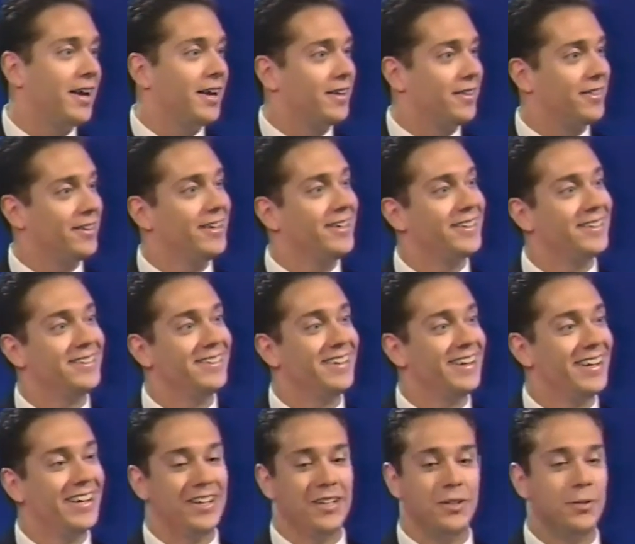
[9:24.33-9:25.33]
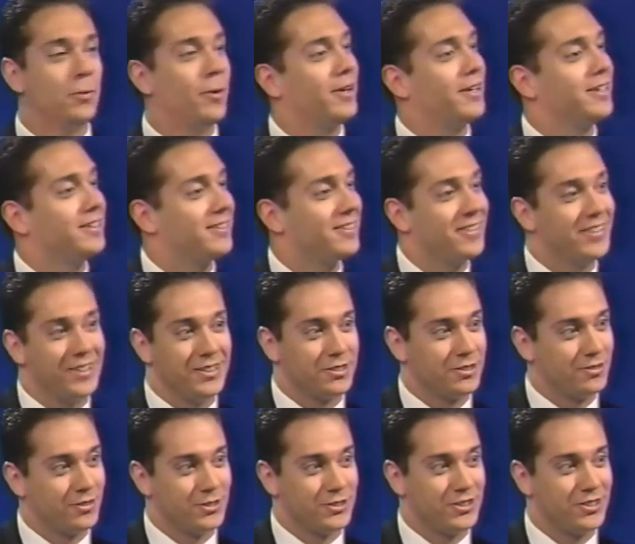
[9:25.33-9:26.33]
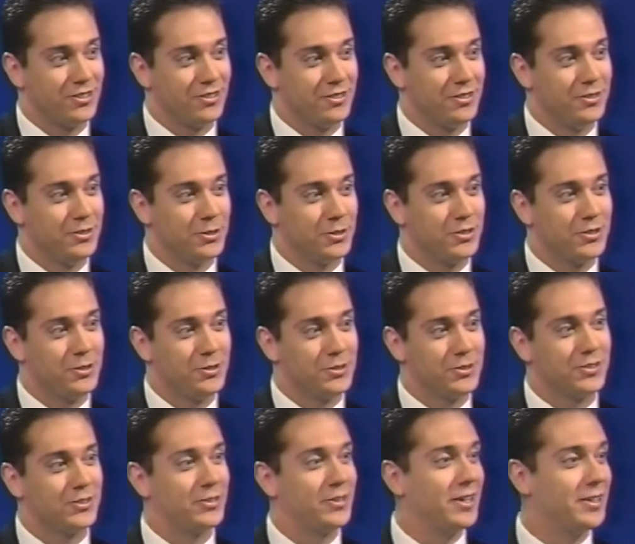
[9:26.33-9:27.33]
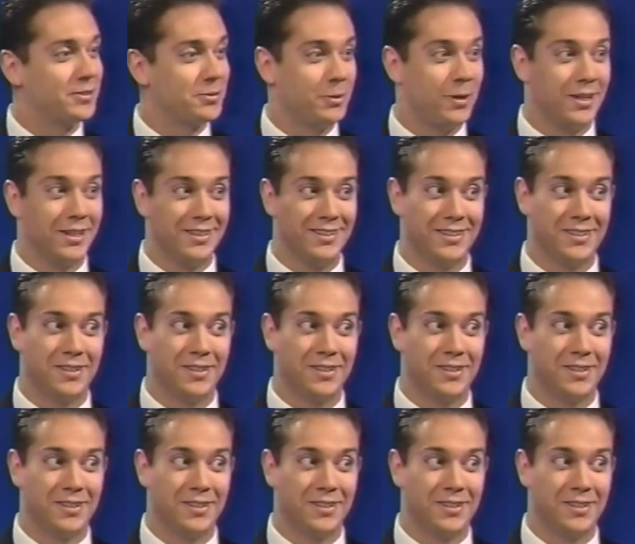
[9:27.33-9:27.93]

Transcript: And then you want to get the latest version of the newest tools, so guess what?